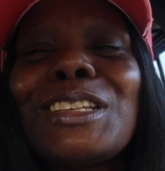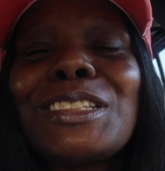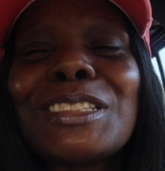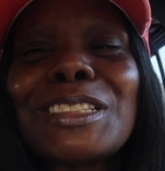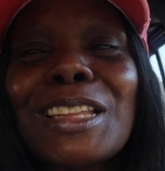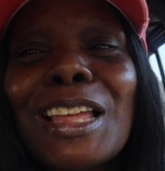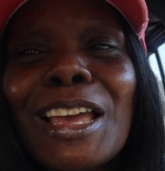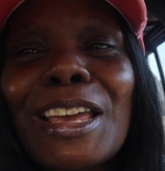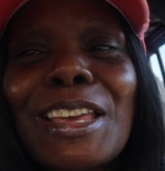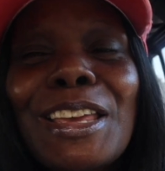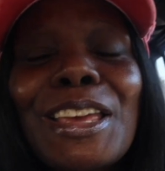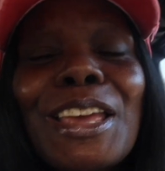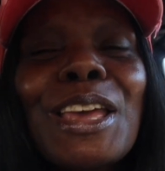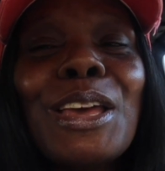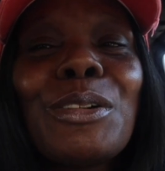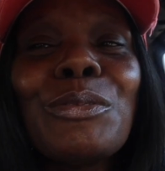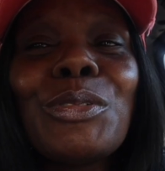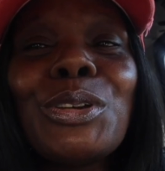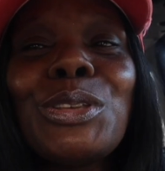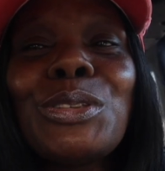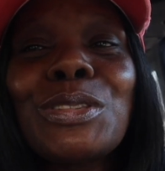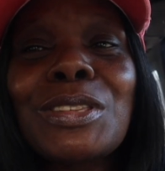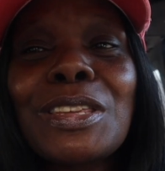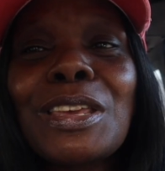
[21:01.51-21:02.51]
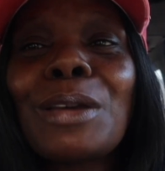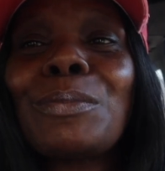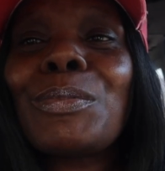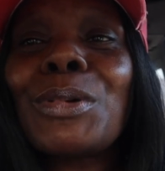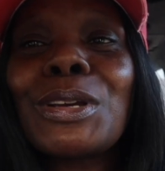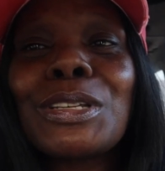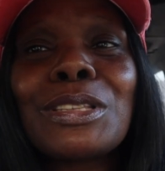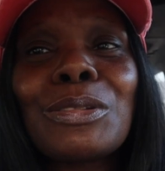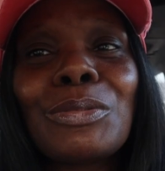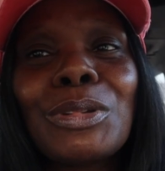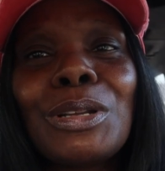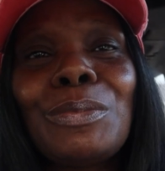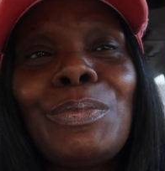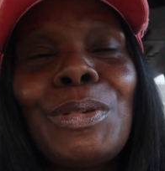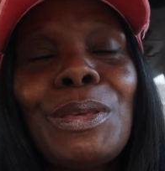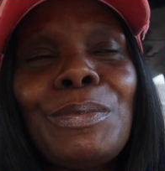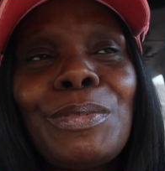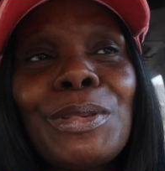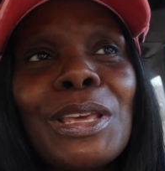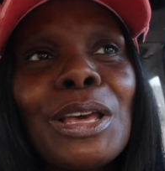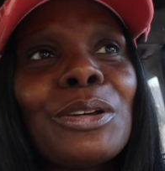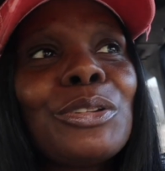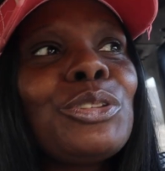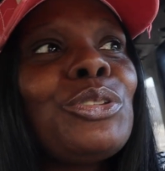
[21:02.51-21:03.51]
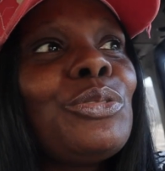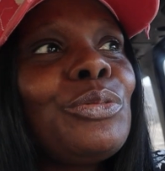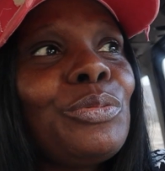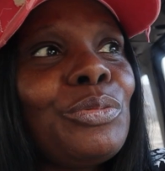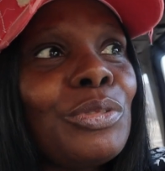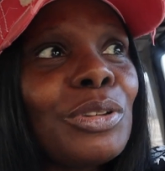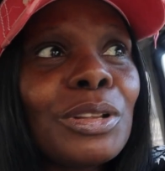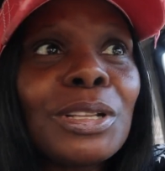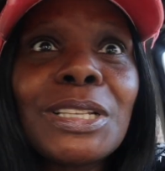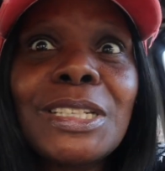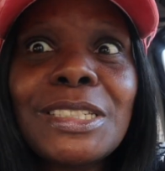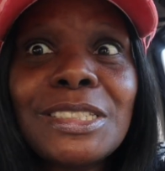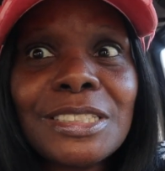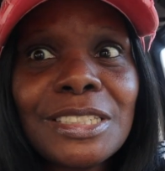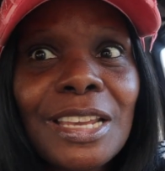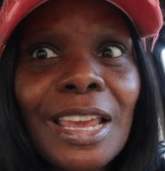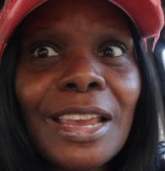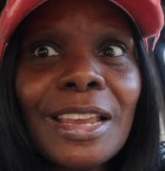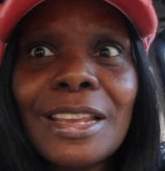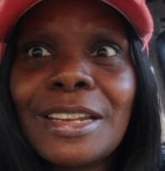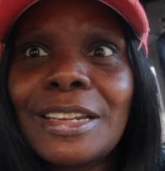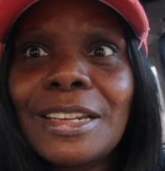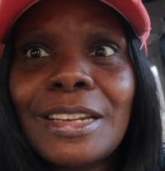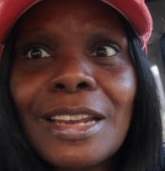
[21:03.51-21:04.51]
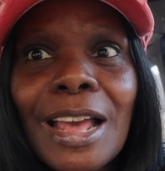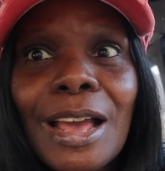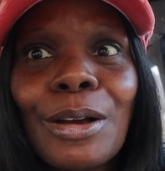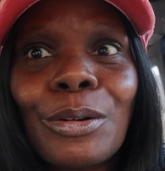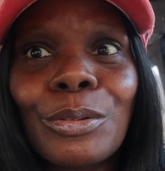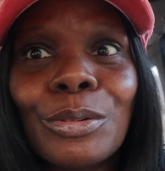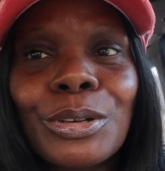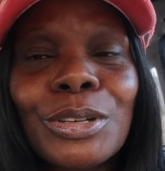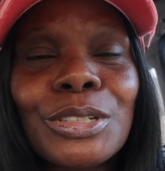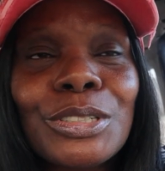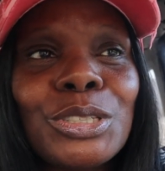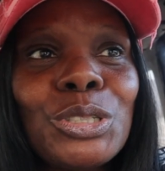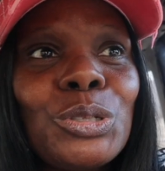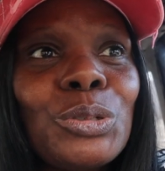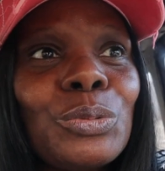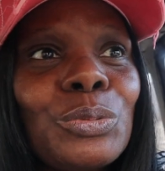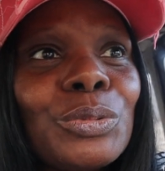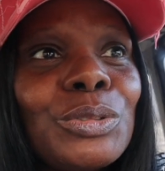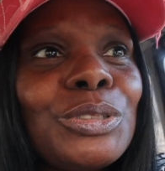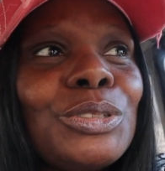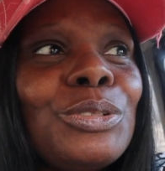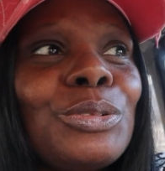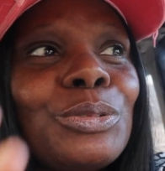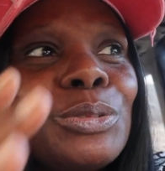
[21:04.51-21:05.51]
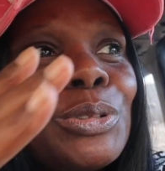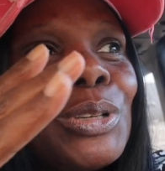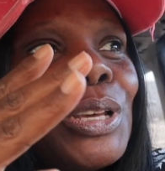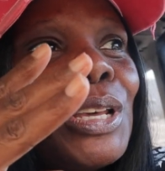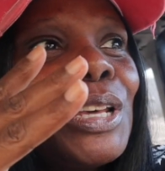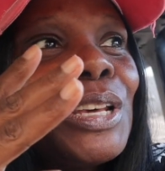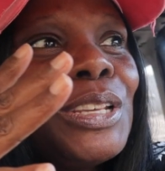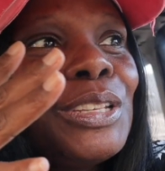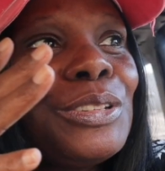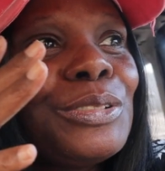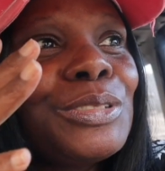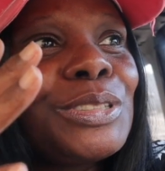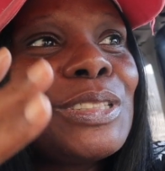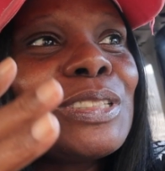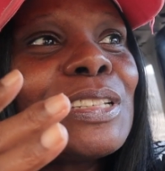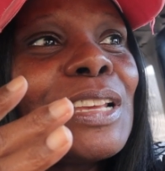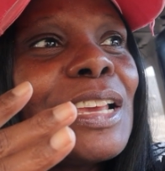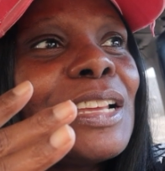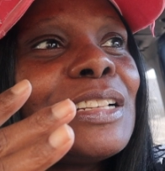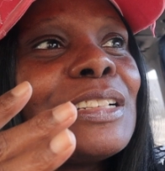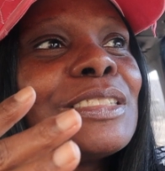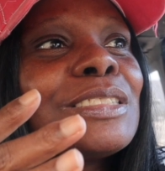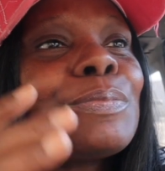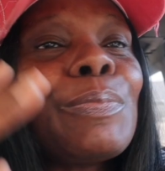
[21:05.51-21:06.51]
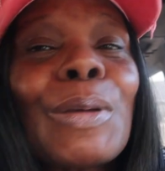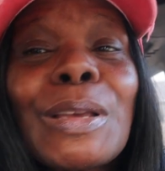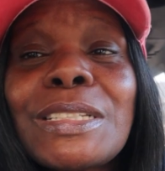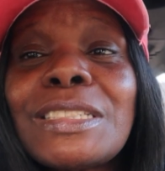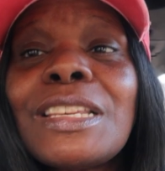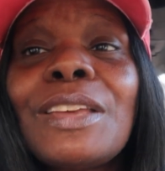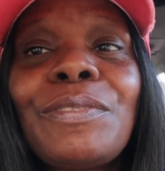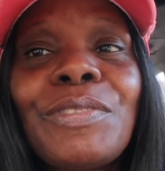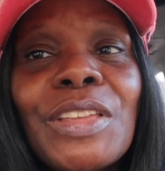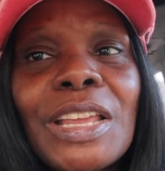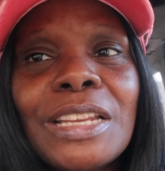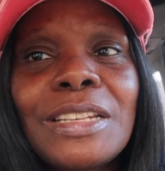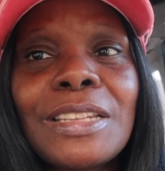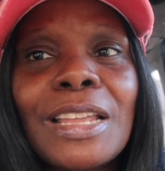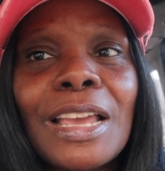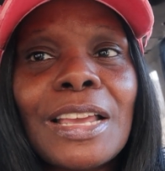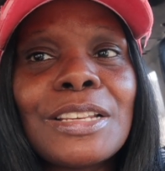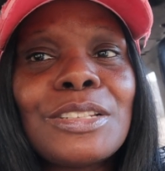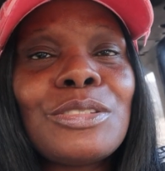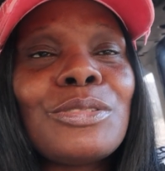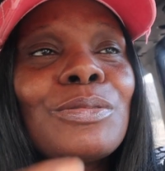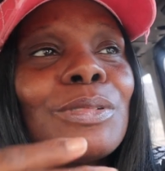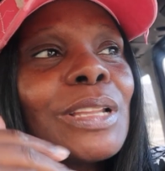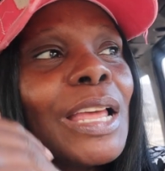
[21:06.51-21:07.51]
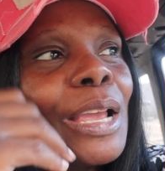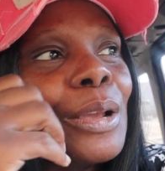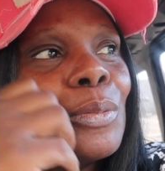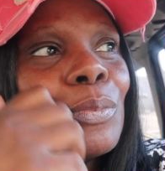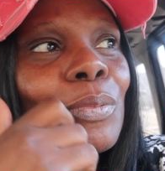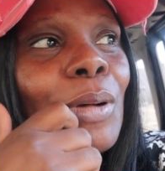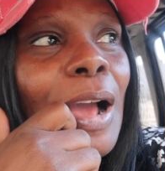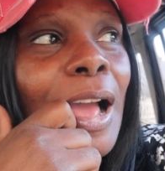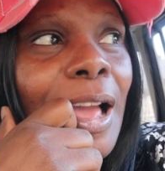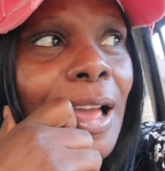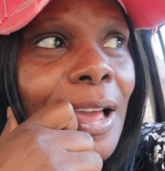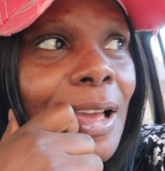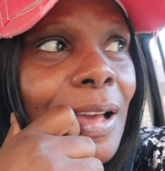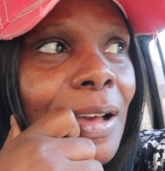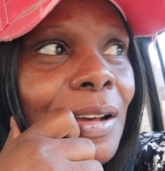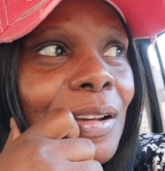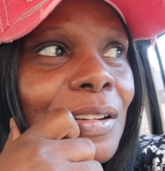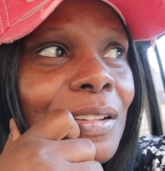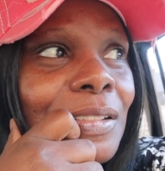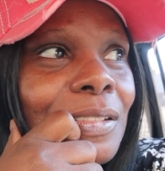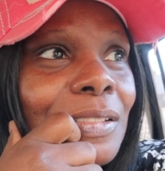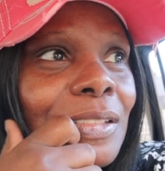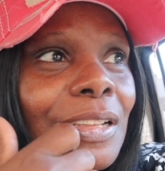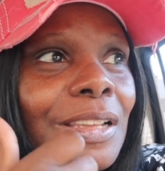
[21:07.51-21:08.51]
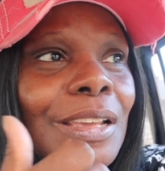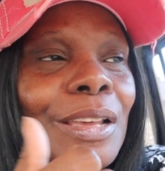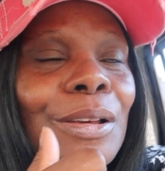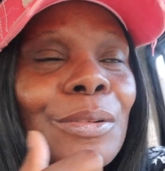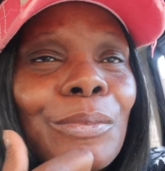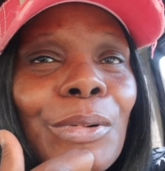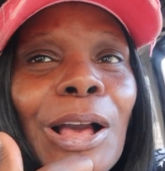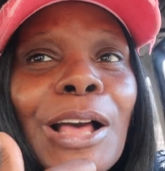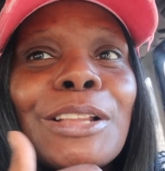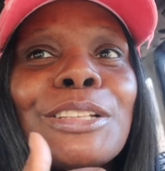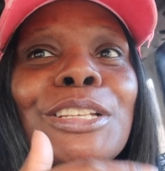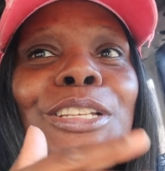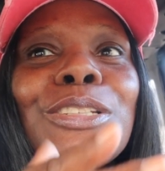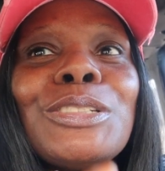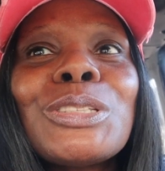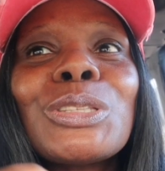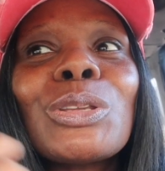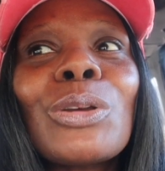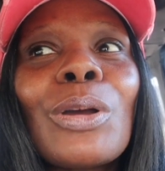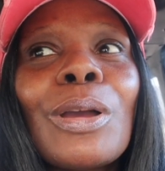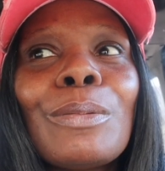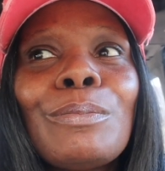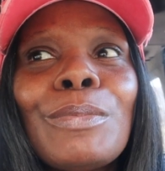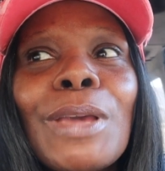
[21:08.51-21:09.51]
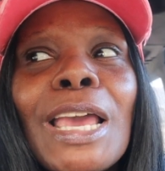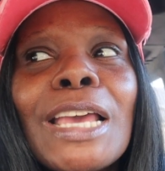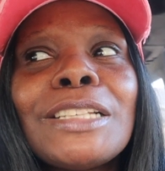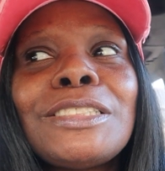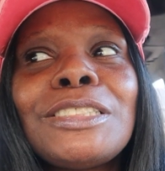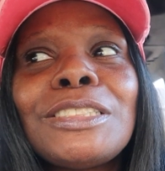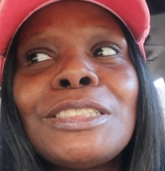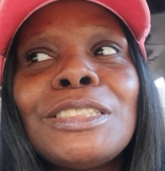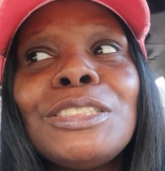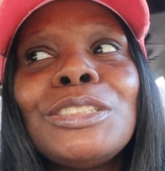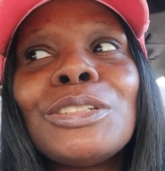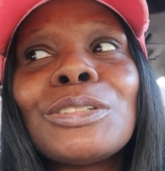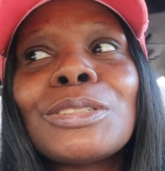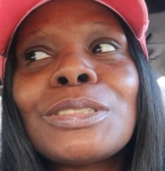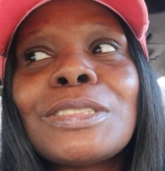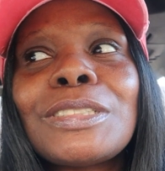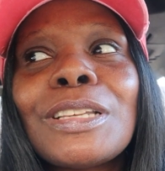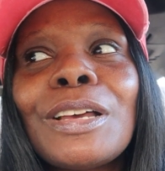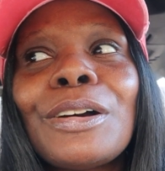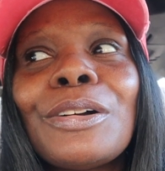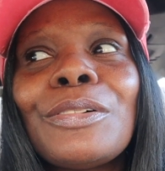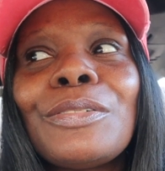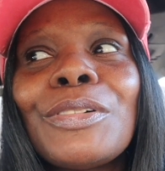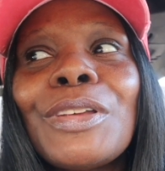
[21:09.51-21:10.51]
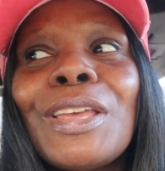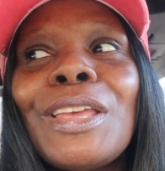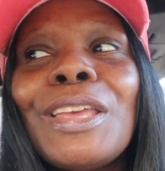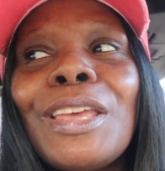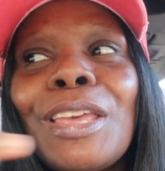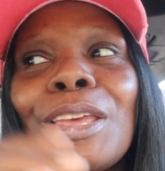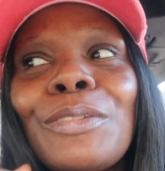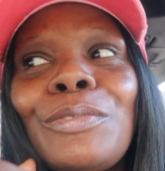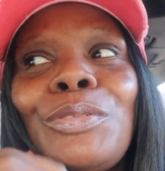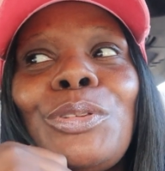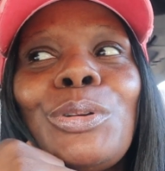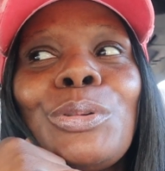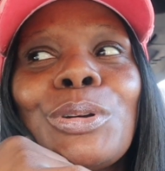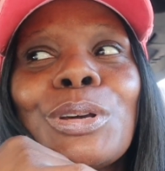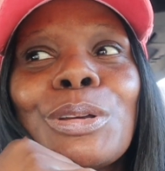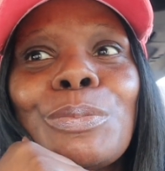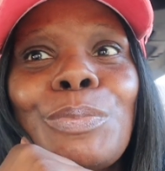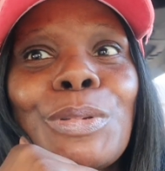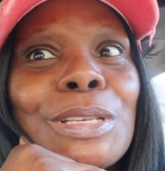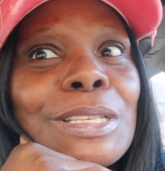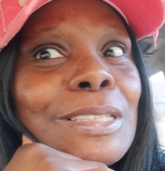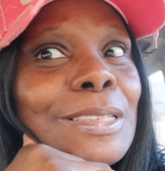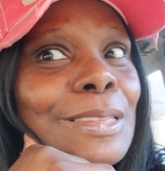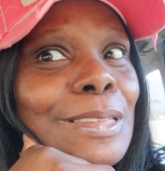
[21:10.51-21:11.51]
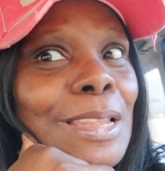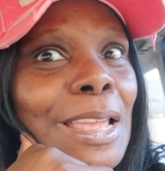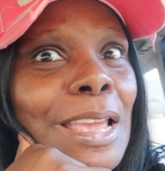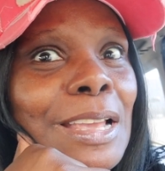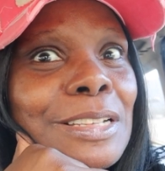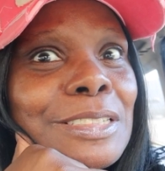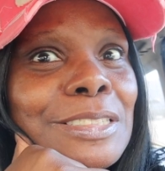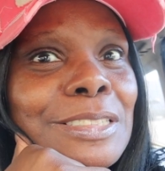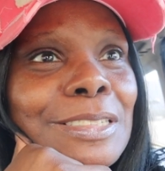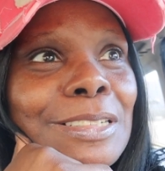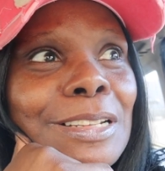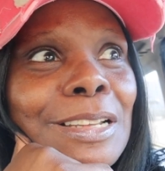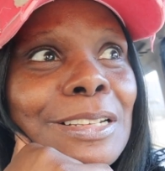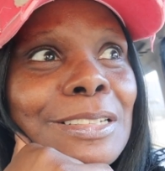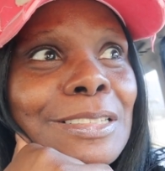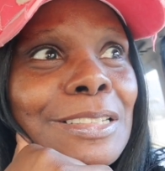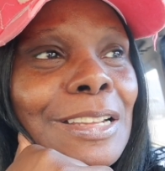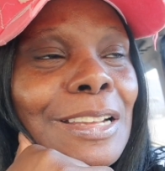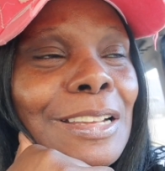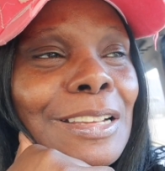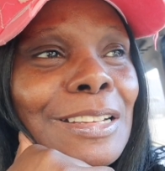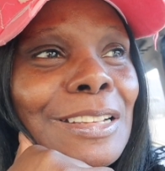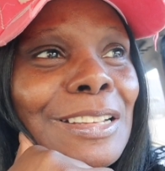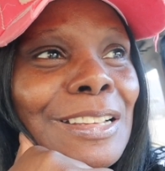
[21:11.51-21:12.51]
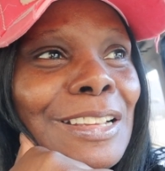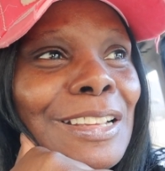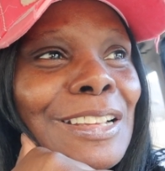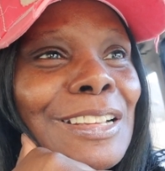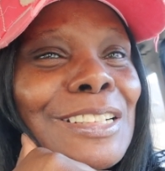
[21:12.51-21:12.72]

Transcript: it's like when you see a person with a BBL, you really checking it out because you you you seeing, especially if they're nice, you like wow. Well, and then you start imagining yourself if you could be snatched like that.